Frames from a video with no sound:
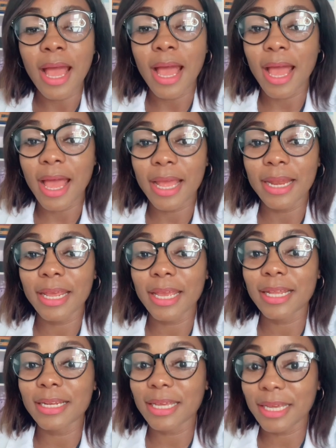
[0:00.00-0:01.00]
and
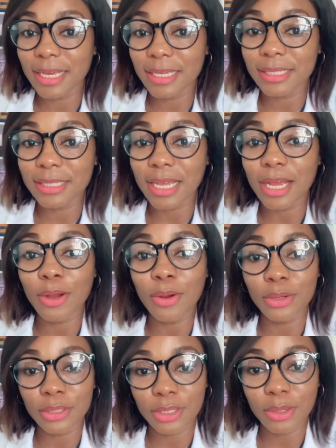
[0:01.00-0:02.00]
it is a
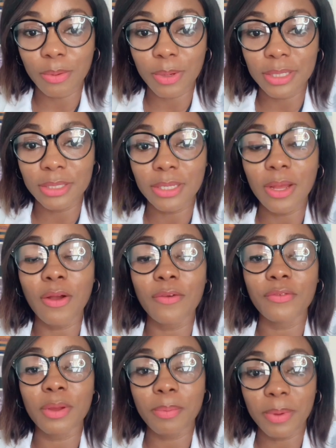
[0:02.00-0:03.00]
consequence of
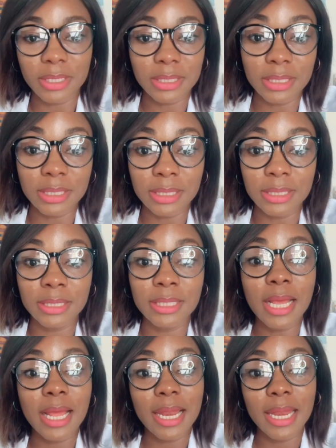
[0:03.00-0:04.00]
a person's
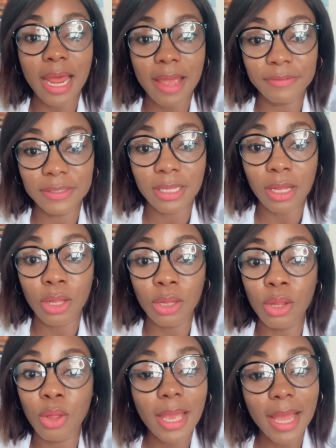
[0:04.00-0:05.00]

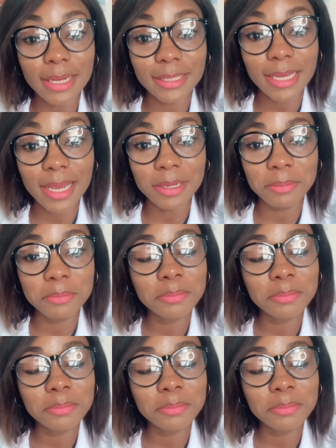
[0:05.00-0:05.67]
lifestyle. And then